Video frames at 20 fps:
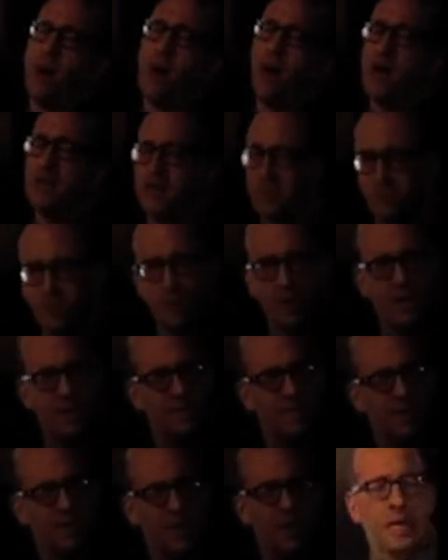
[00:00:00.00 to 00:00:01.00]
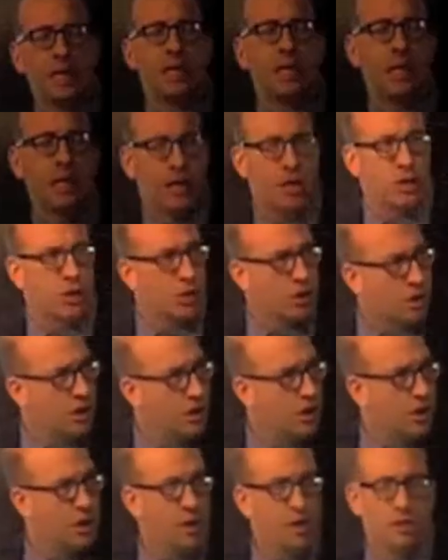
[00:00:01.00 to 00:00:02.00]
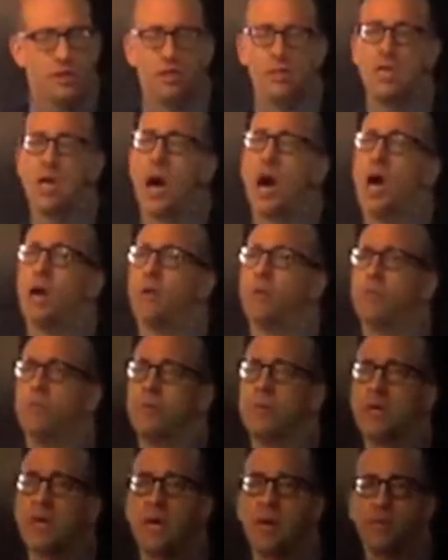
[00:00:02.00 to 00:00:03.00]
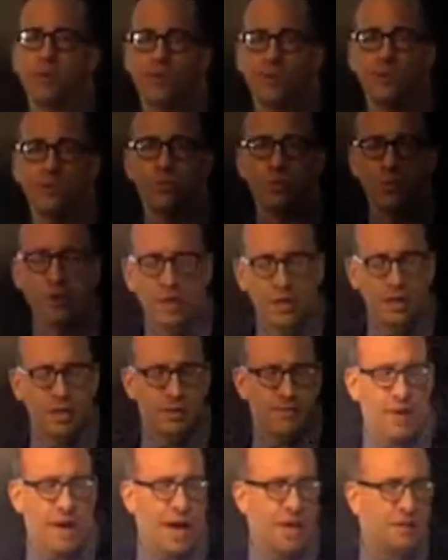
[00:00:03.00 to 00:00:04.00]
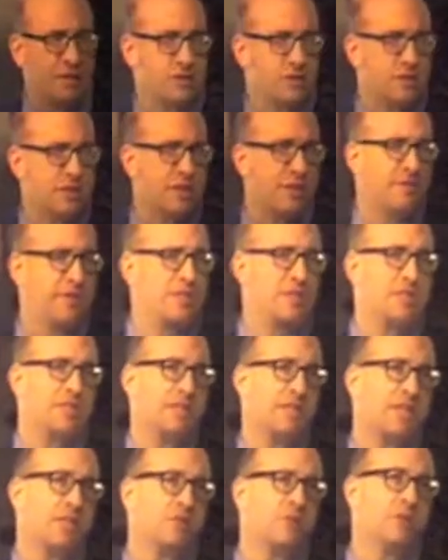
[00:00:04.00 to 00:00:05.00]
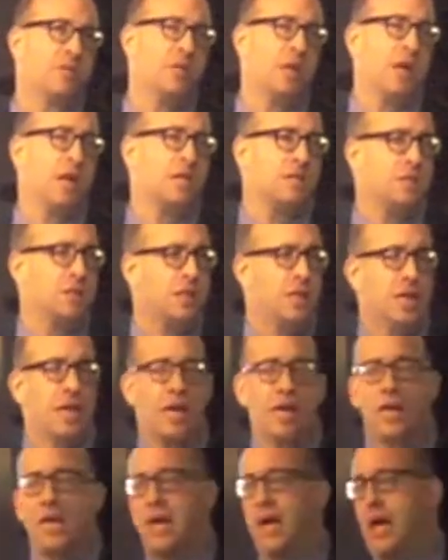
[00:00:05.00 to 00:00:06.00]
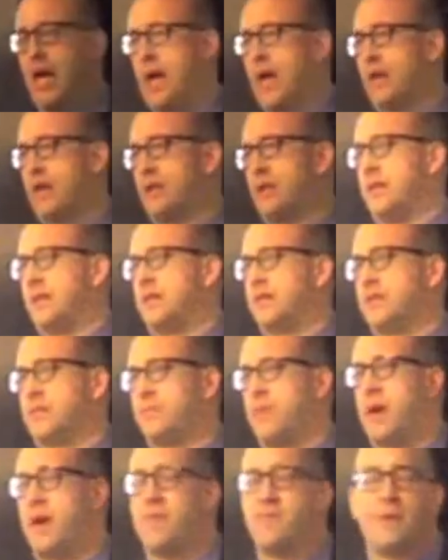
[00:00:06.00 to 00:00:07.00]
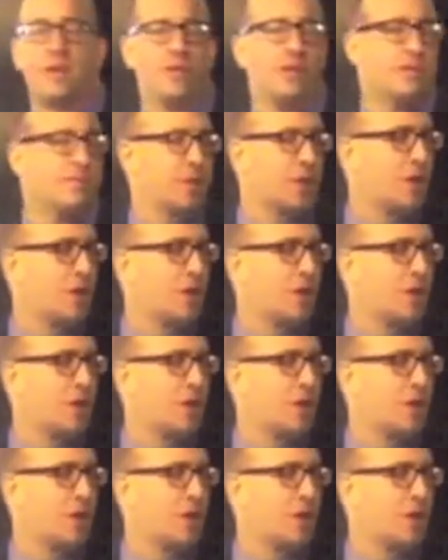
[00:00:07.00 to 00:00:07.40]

was impossible. I spent like a year not being able to really master 17th century Dutch and inspired by